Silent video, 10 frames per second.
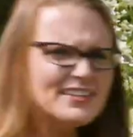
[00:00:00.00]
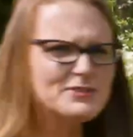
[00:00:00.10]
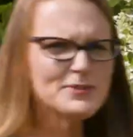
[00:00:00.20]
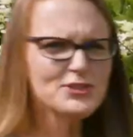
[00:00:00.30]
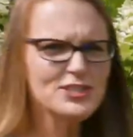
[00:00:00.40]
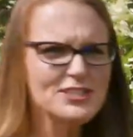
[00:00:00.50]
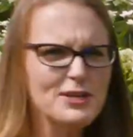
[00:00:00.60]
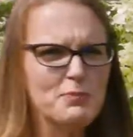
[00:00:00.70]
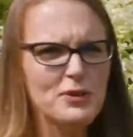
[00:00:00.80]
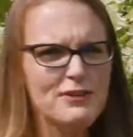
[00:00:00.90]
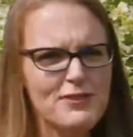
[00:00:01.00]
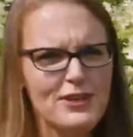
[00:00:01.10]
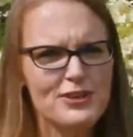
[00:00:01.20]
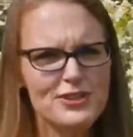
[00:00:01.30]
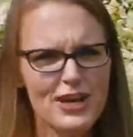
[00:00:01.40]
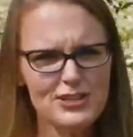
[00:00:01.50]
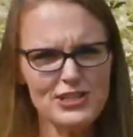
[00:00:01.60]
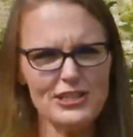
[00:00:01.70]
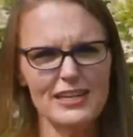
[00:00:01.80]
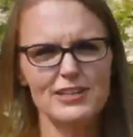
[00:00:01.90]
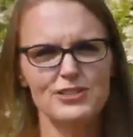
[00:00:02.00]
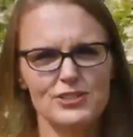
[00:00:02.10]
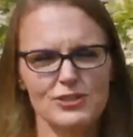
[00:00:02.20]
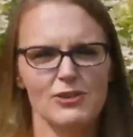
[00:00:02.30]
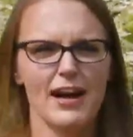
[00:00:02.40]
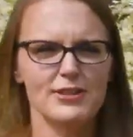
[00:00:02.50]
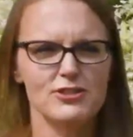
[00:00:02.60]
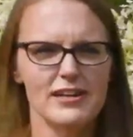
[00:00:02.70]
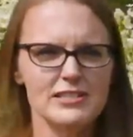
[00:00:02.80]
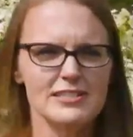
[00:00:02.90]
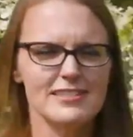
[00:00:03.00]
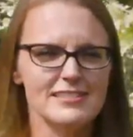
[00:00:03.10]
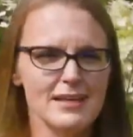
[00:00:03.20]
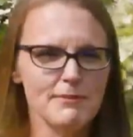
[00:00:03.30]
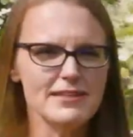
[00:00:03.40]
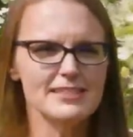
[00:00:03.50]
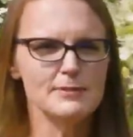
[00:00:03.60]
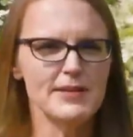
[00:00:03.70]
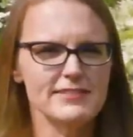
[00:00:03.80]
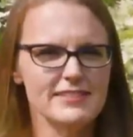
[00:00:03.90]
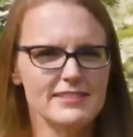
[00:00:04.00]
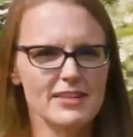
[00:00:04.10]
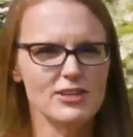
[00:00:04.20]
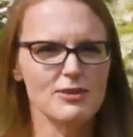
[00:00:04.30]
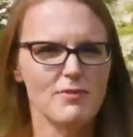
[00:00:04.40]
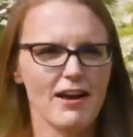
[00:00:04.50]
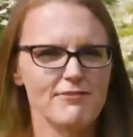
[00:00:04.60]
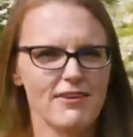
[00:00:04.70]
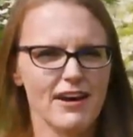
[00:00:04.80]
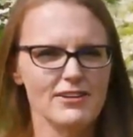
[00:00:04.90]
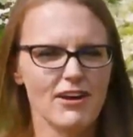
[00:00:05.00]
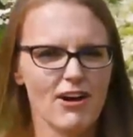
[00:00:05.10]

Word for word: this was just a brief introduction into hydrangeas and some of the species that you might find